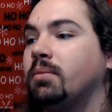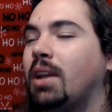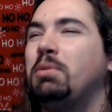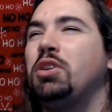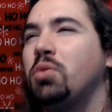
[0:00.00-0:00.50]

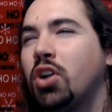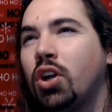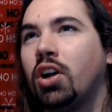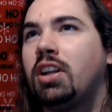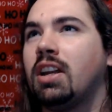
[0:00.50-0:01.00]
I mean, you
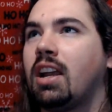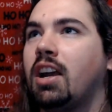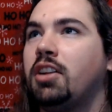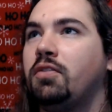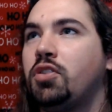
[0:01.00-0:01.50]
could in a
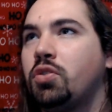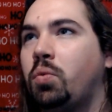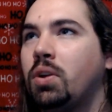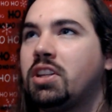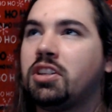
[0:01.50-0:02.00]
kind of
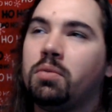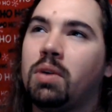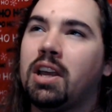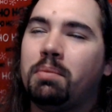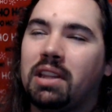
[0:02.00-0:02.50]
twisted
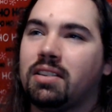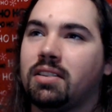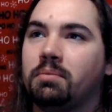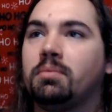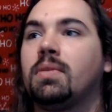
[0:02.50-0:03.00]
way, but that's
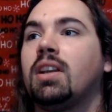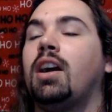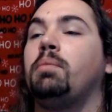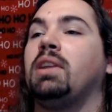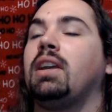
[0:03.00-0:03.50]
a
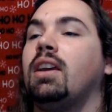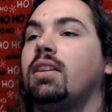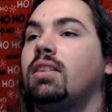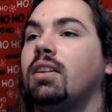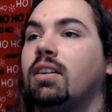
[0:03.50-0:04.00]

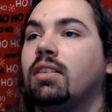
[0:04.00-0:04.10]
complicated